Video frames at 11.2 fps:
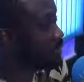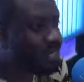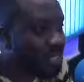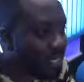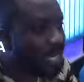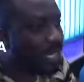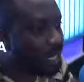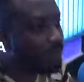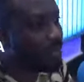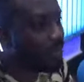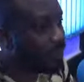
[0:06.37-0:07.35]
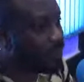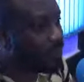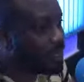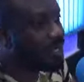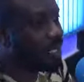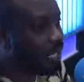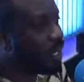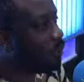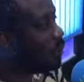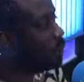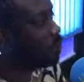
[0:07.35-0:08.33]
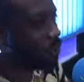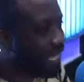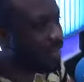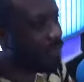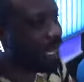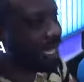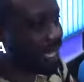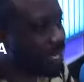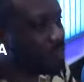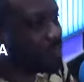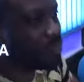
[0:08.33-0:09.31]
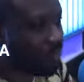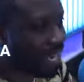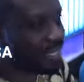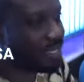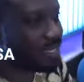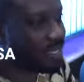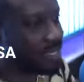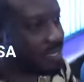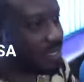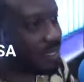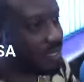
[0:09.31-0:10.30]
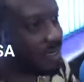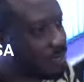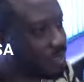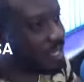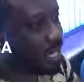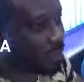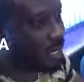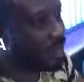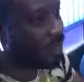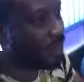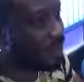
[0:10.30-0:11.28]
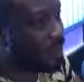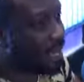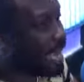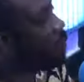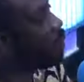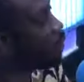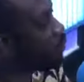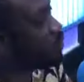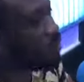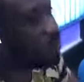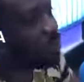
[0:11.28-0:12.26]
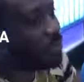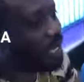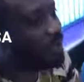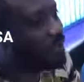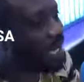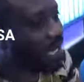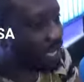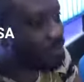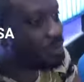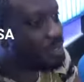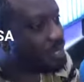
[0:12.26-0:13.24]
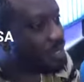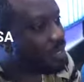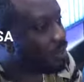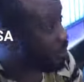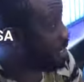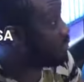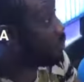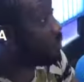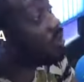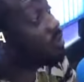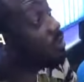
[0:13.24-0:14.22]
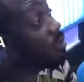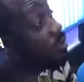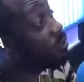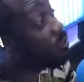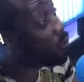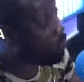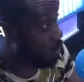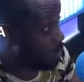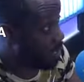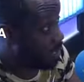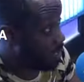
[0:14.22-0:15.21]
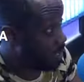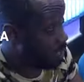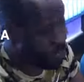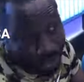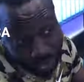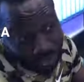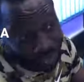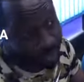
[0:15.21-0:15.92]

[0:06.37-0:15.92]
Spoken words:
Just like Chameleon, just like I will play my games right with Chameleon, I will continue playing my games right with Bobi Wine, not